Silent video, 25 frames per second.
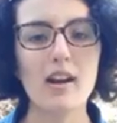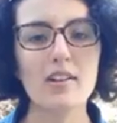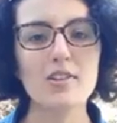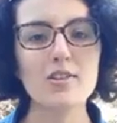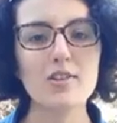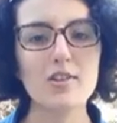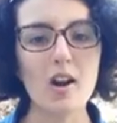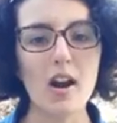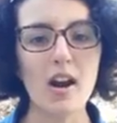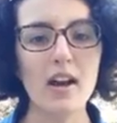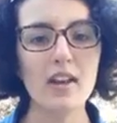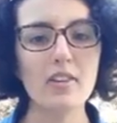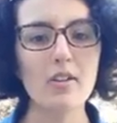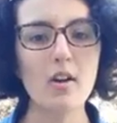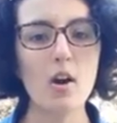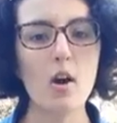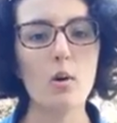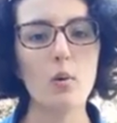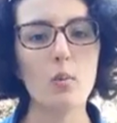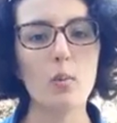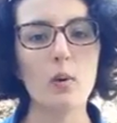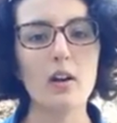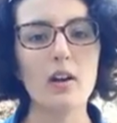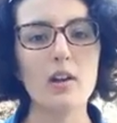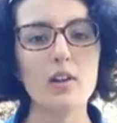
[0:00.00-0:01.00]
I thought
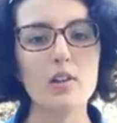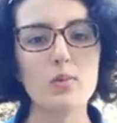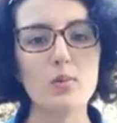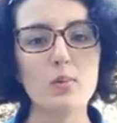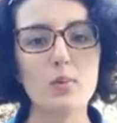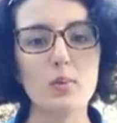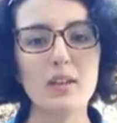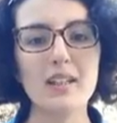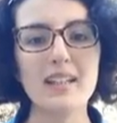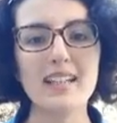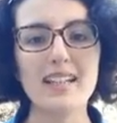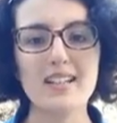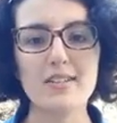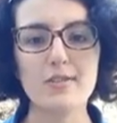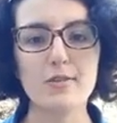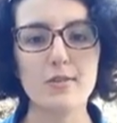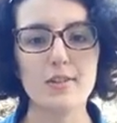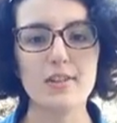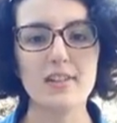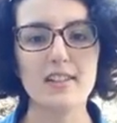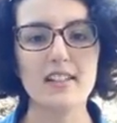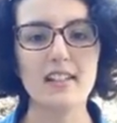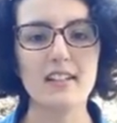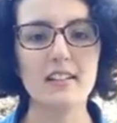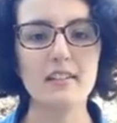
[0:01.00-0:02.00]
was really
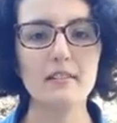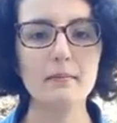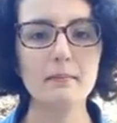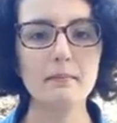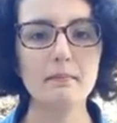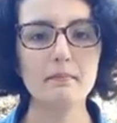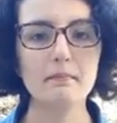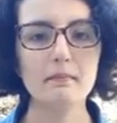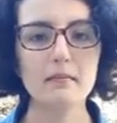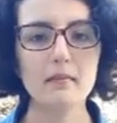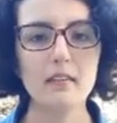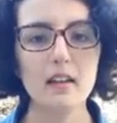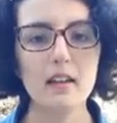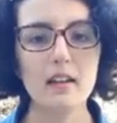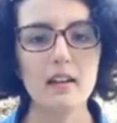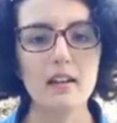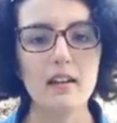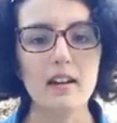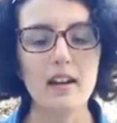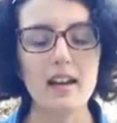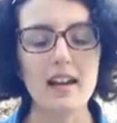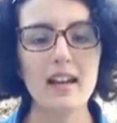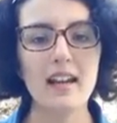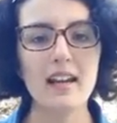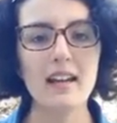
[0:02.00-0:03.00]
interesting.
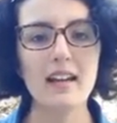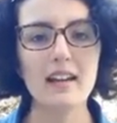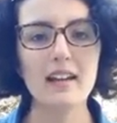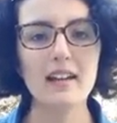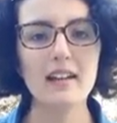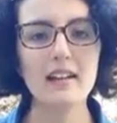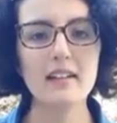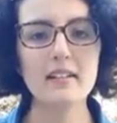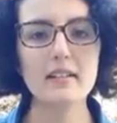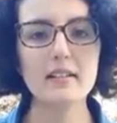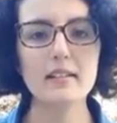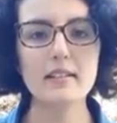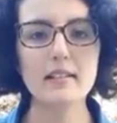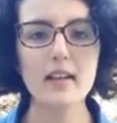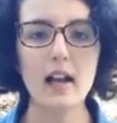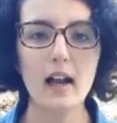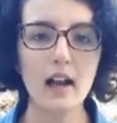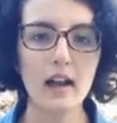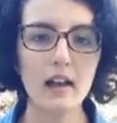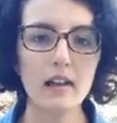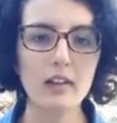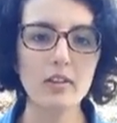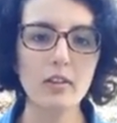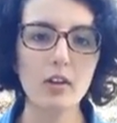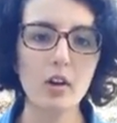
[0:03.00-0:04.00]
And I
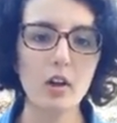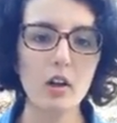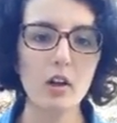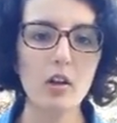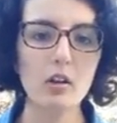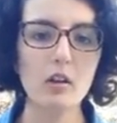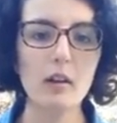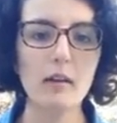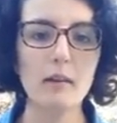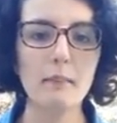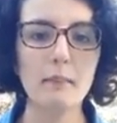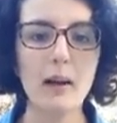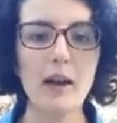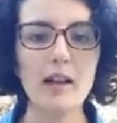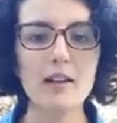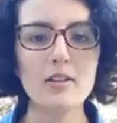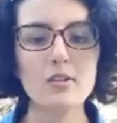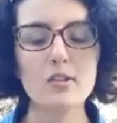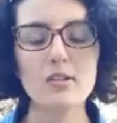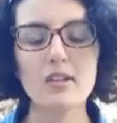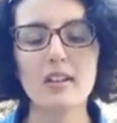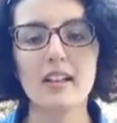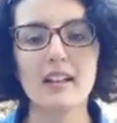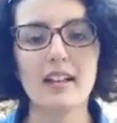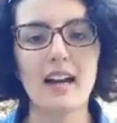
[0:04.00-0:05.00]
thought, imagine
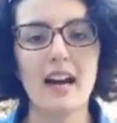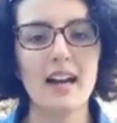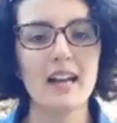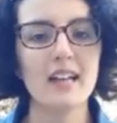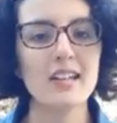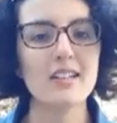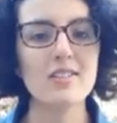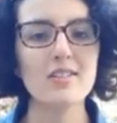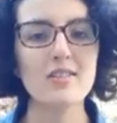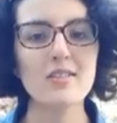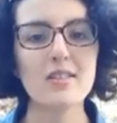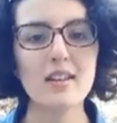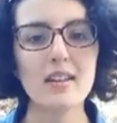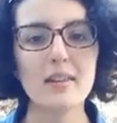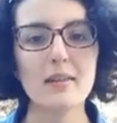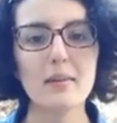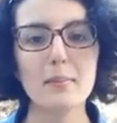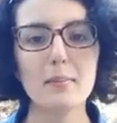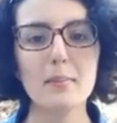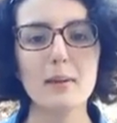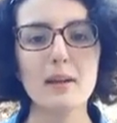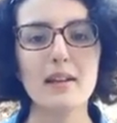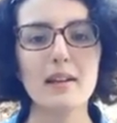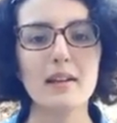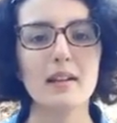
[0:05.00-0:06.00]
like I could do that, that'd
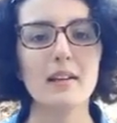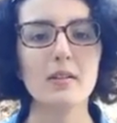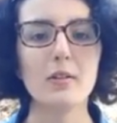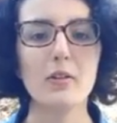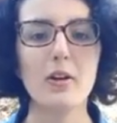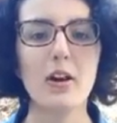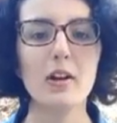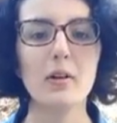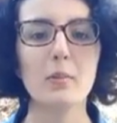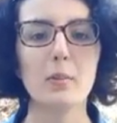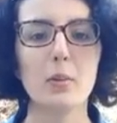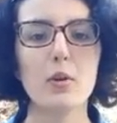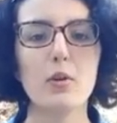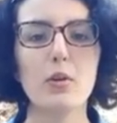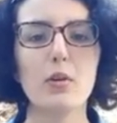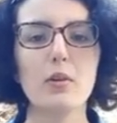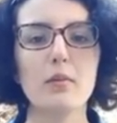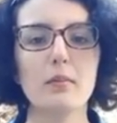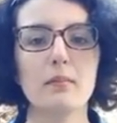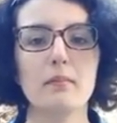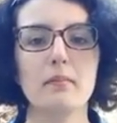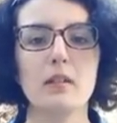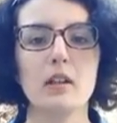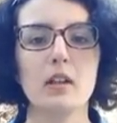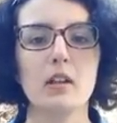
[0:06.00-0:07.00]
be incredible.
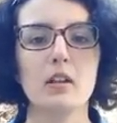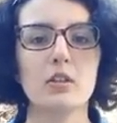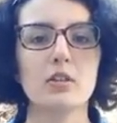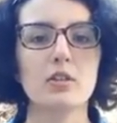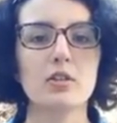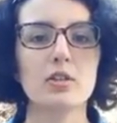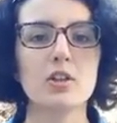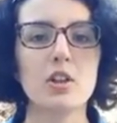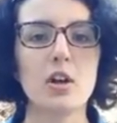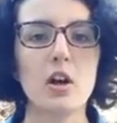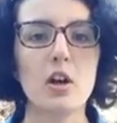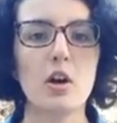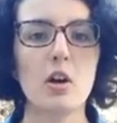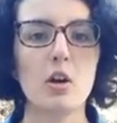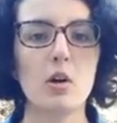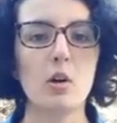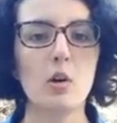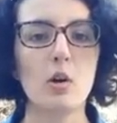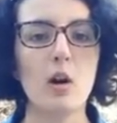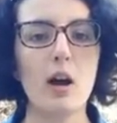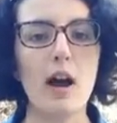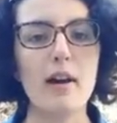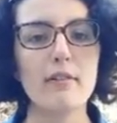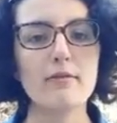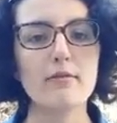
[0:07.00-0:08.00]
So
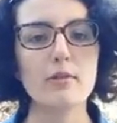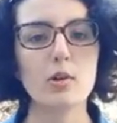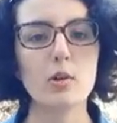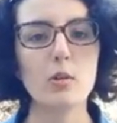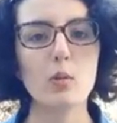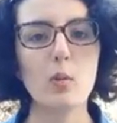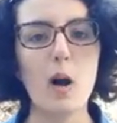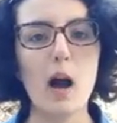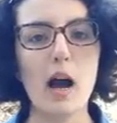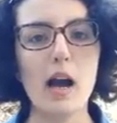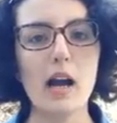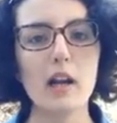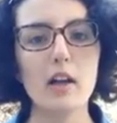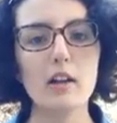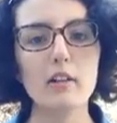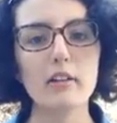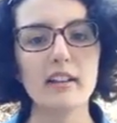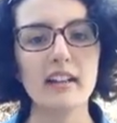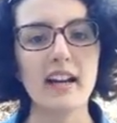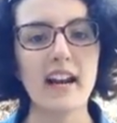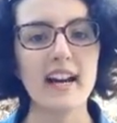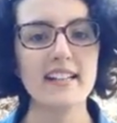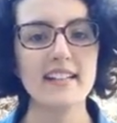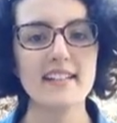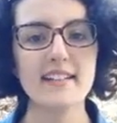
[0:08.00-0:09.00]
after a while, an
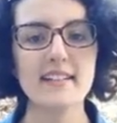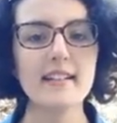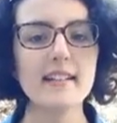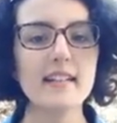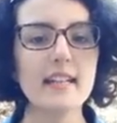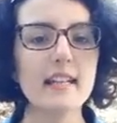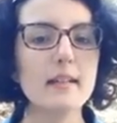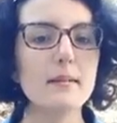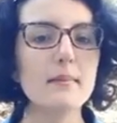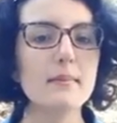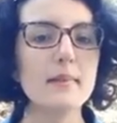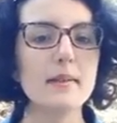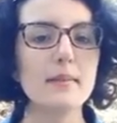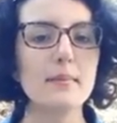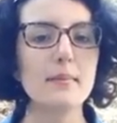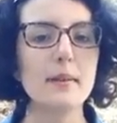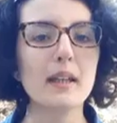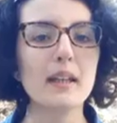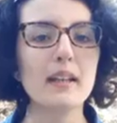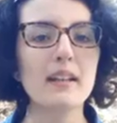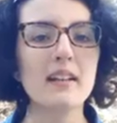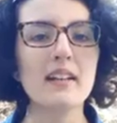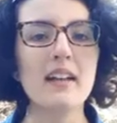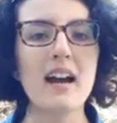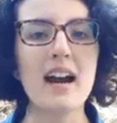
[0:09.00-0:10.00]
idea came to
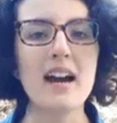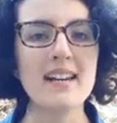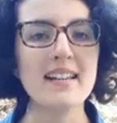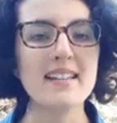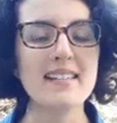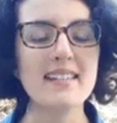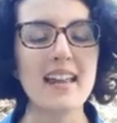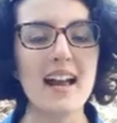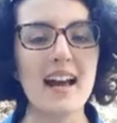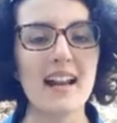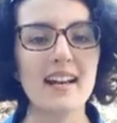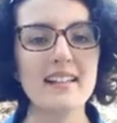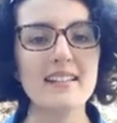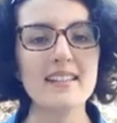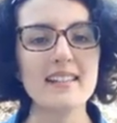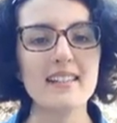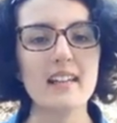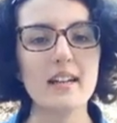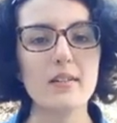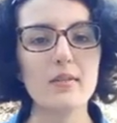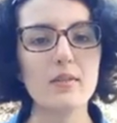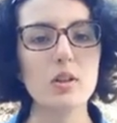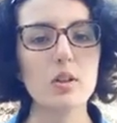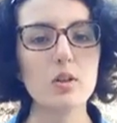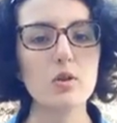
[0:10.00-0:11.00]
me, I decided to give
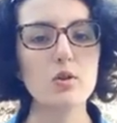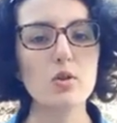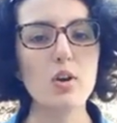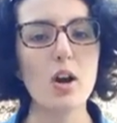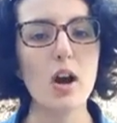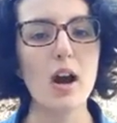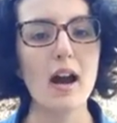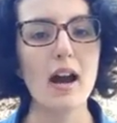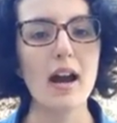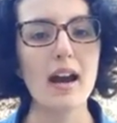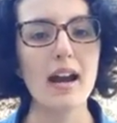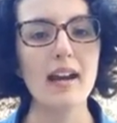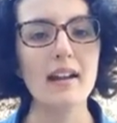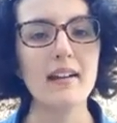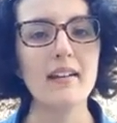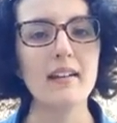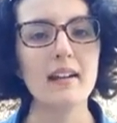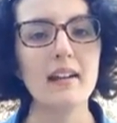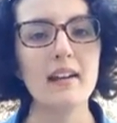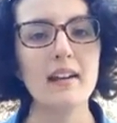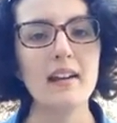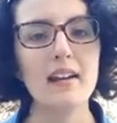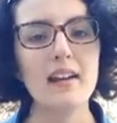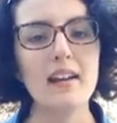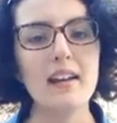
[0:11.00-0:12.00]
it a try,
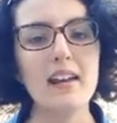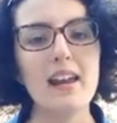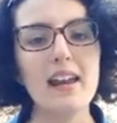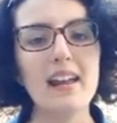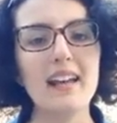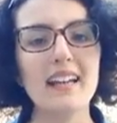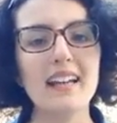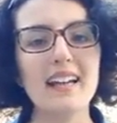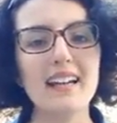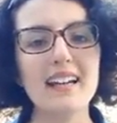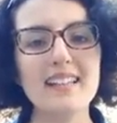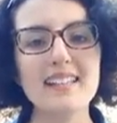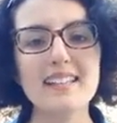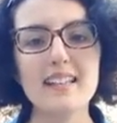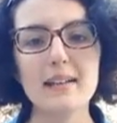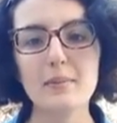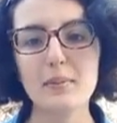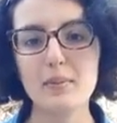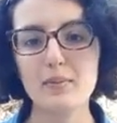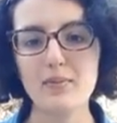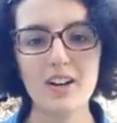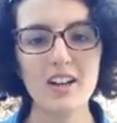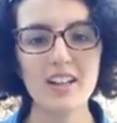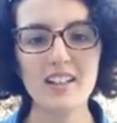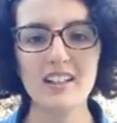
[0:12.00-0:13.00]
and I've been
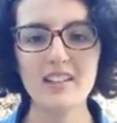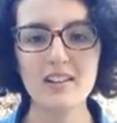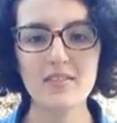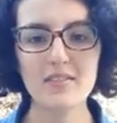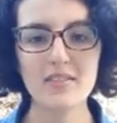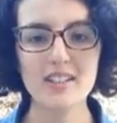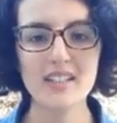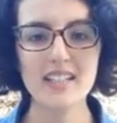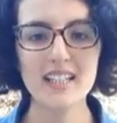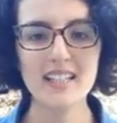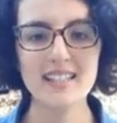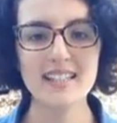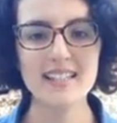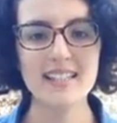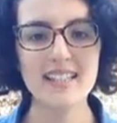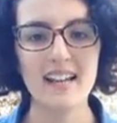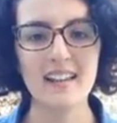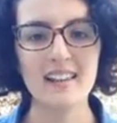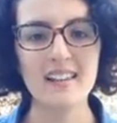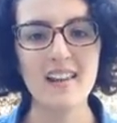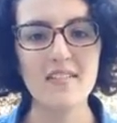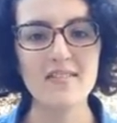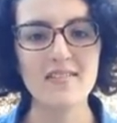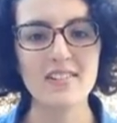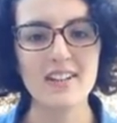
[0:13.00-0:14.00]
writing ever since. I
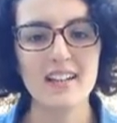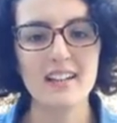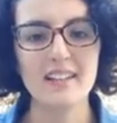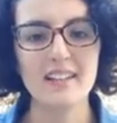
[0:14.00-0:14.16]
loved it.